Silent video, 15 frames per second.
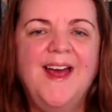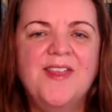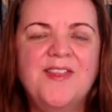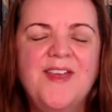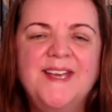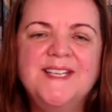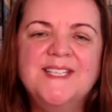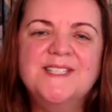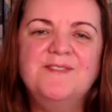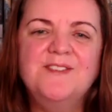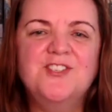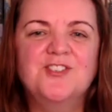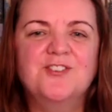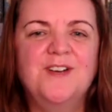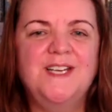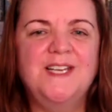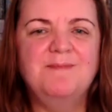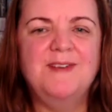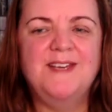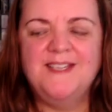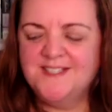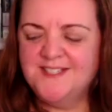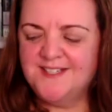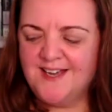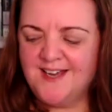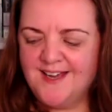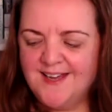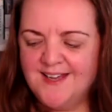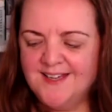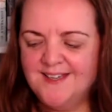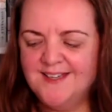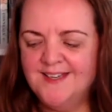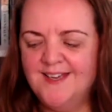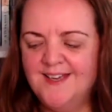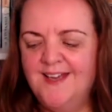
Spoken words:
Thanks for joining me today.